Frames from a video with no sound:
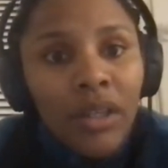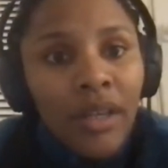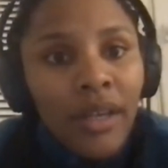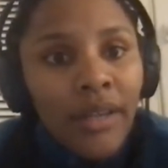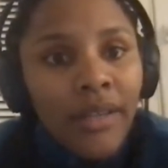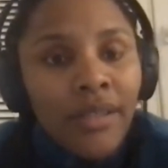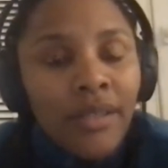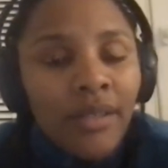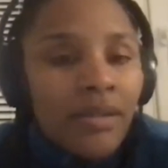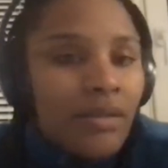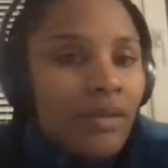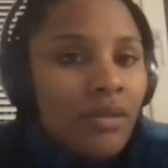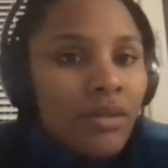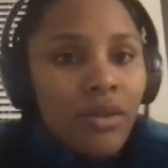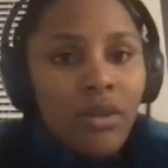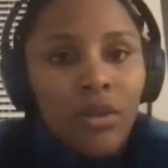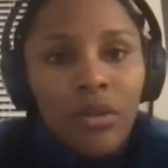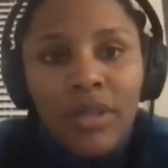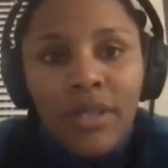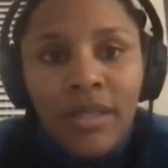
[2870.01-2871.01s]
It's,
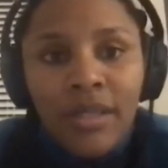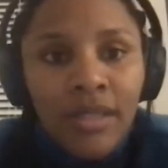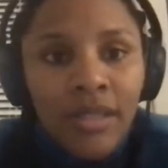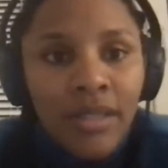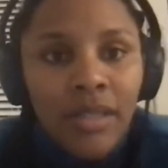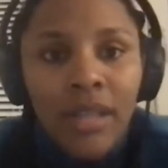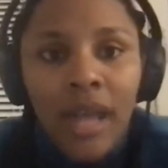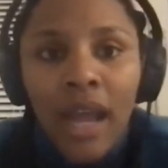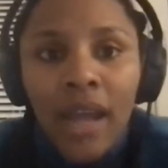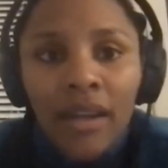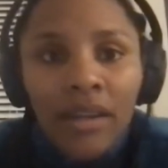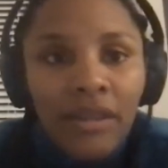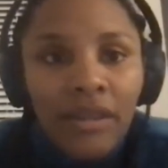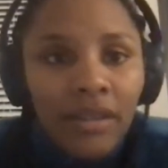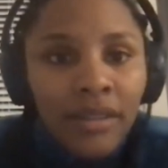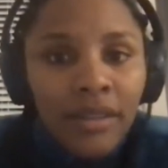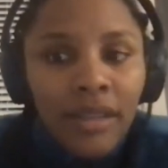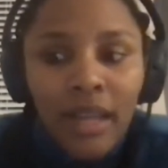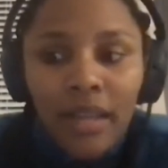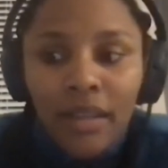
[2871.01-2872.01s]
you know, it's this
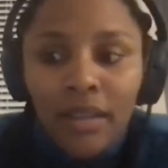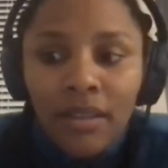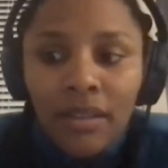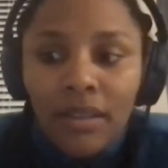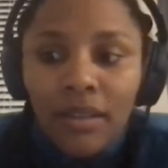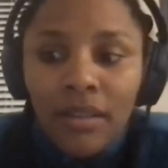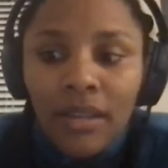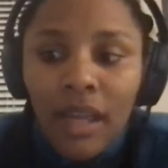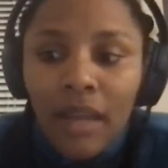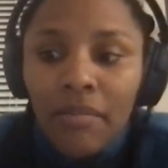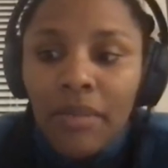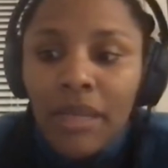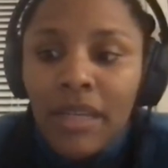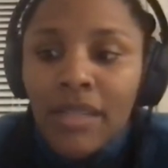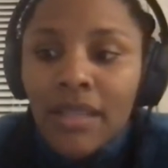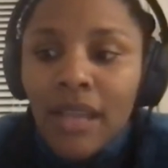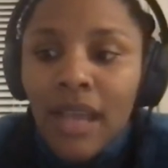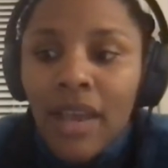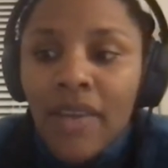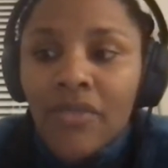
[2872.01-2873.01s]
dialogue that
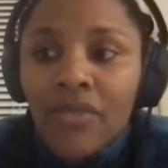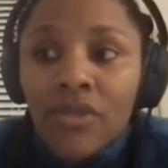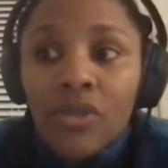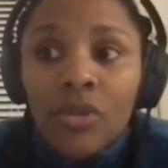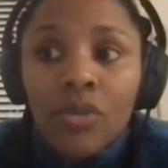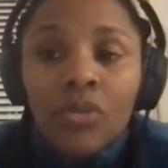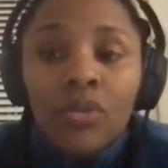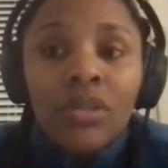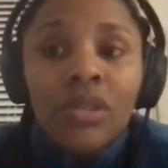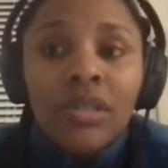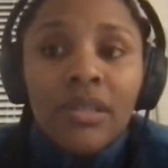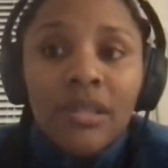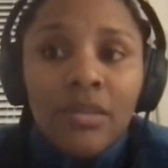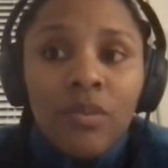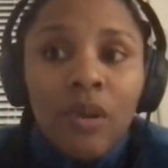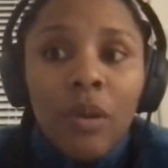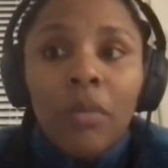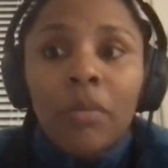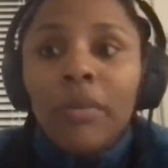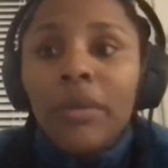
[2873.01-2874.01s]
makes life. So this is
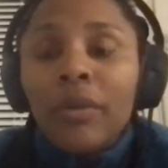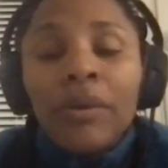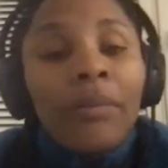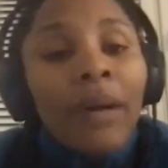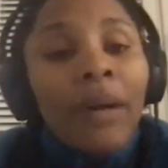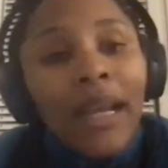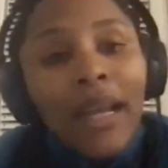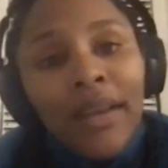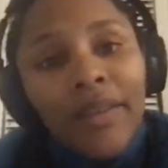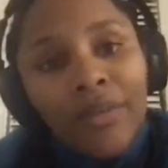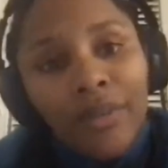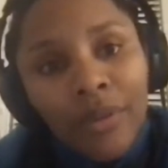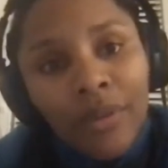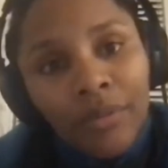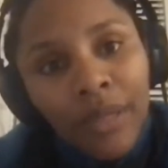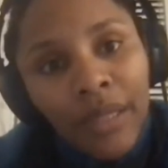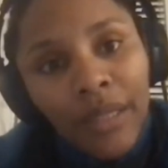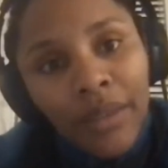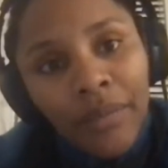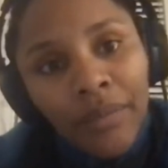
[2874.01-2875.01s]
probably what my life
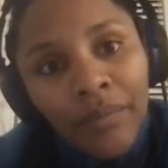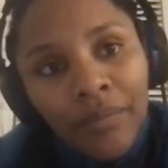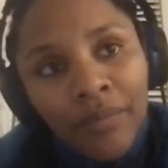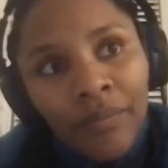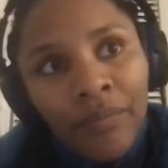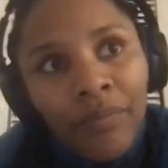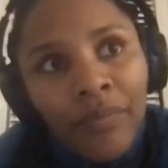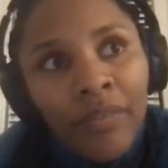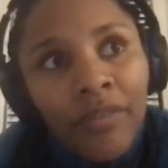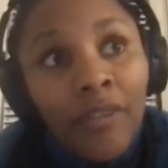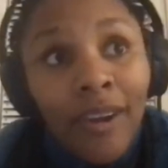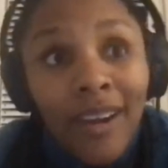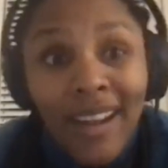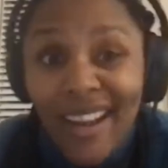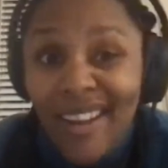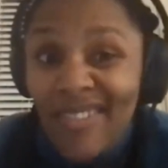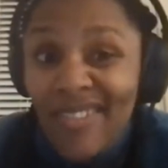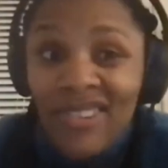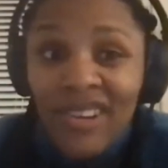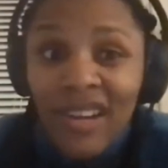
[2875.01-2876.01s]
would be
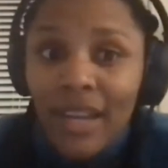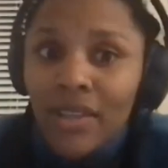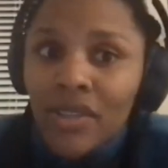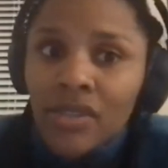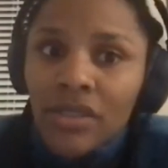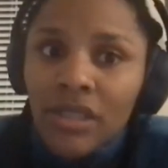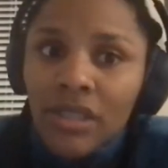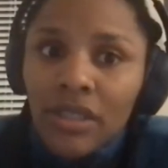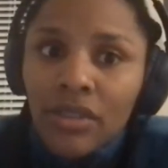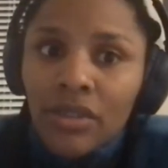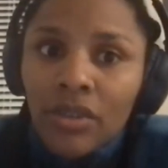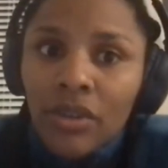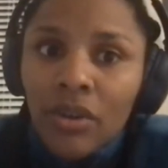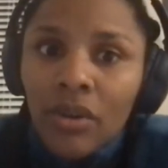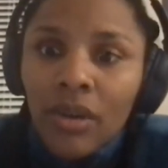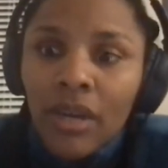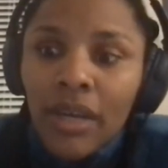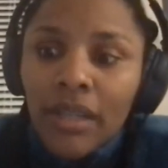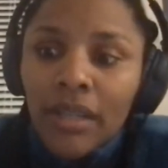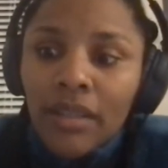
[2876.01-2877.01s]
forever, actually, you
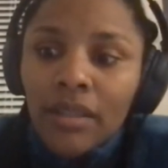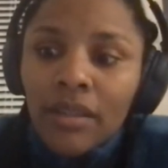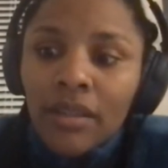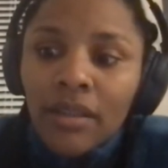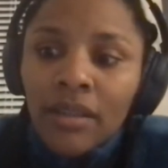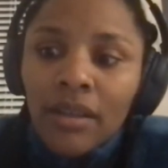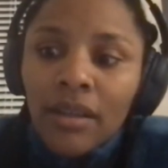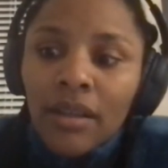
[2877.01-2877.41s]
know. And